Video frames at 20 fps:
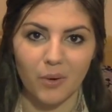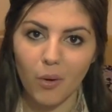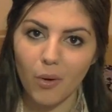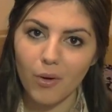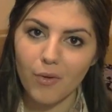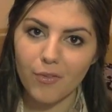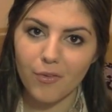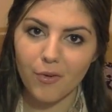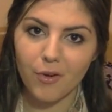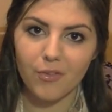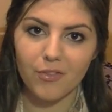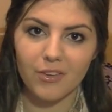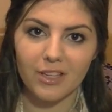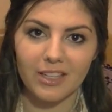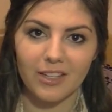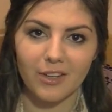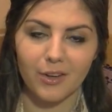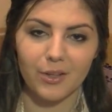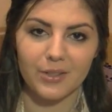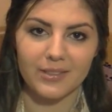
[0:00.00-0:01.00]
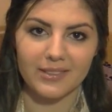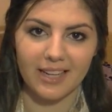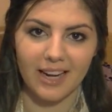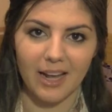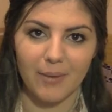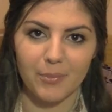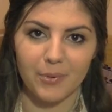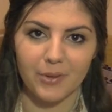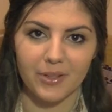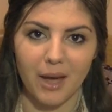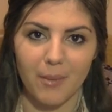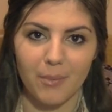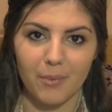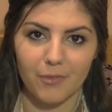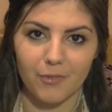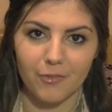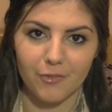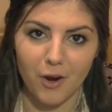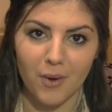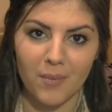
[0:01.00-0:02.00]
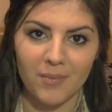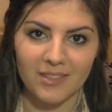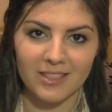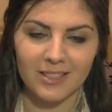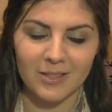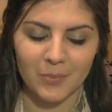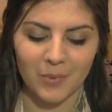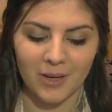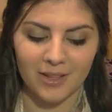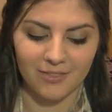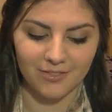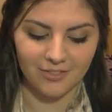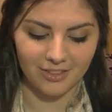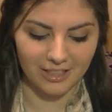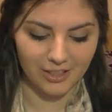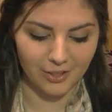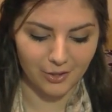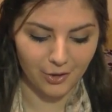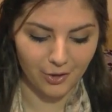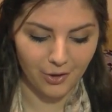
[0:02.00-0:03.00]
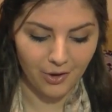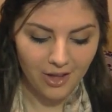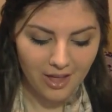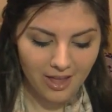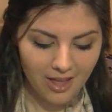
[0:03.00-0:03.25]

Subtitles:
all four videos that I put up from this one video.